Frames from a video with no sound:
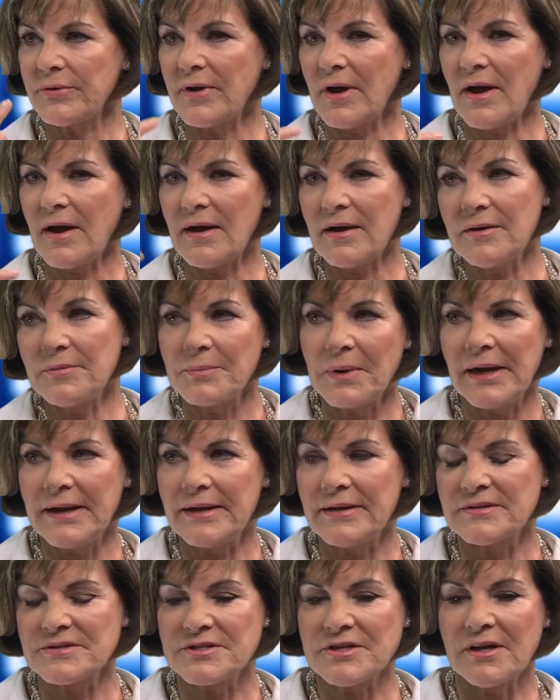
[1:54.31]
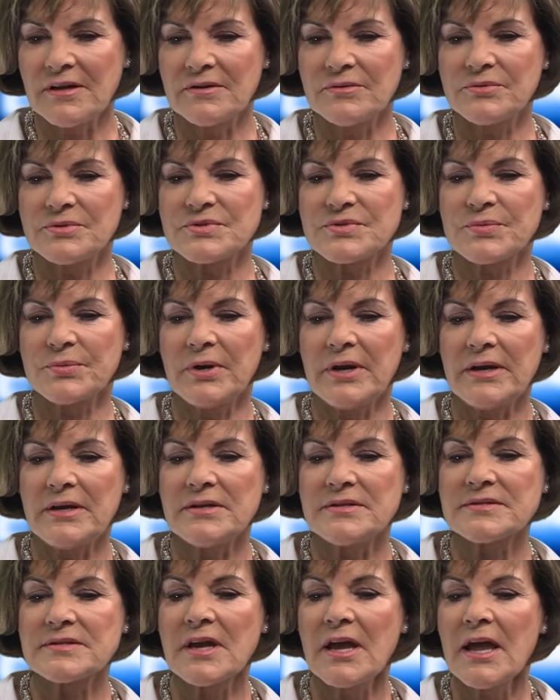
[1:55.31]
eye, mm-hmm. my antenna was
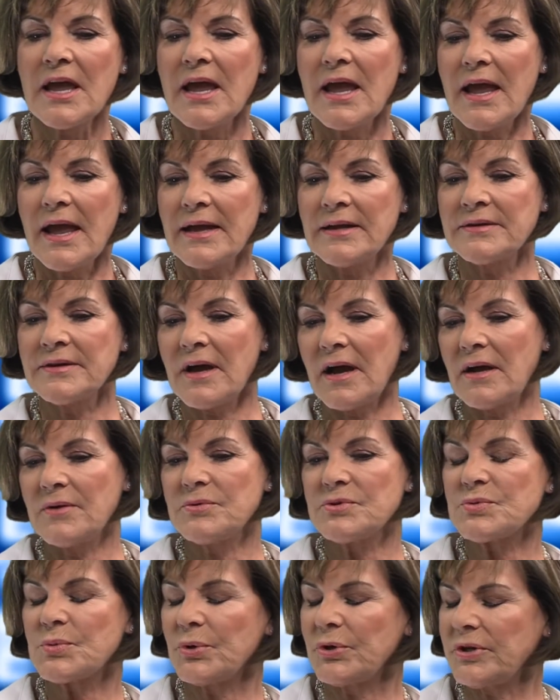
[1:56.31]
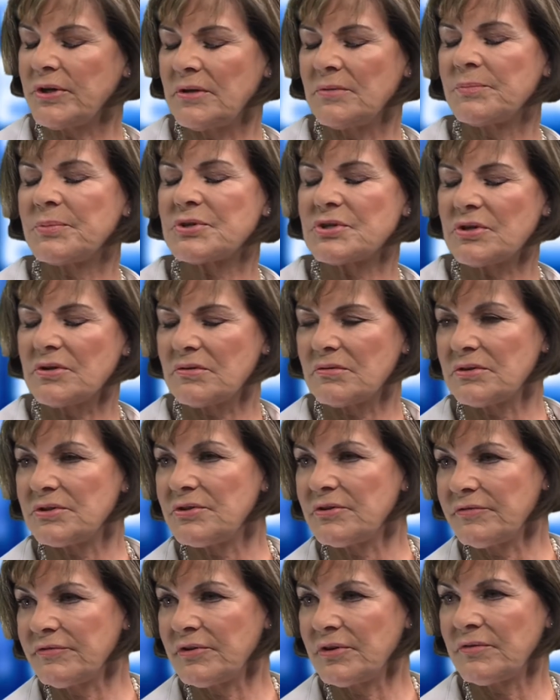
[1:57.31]
raised. And I was working in particularly
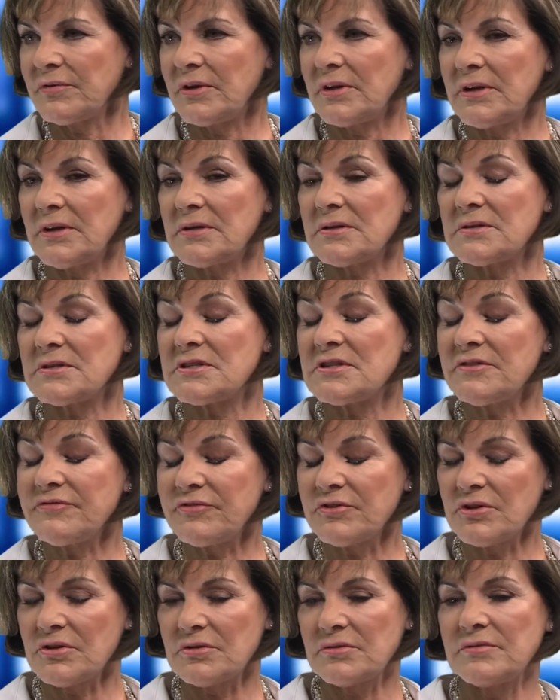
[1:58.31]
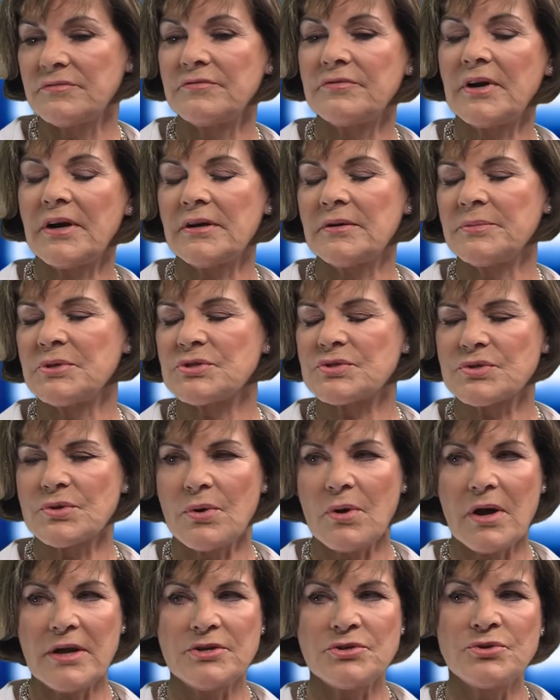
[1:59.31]
difficult environments,
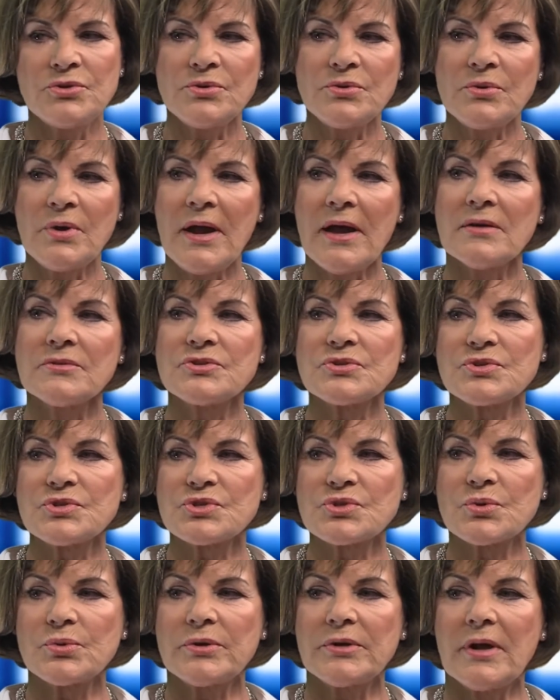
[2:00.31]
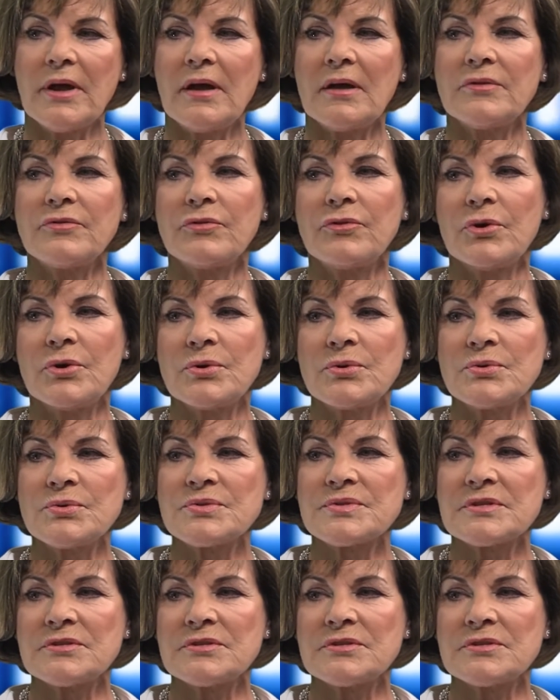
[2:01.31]
so I knew how to sort out those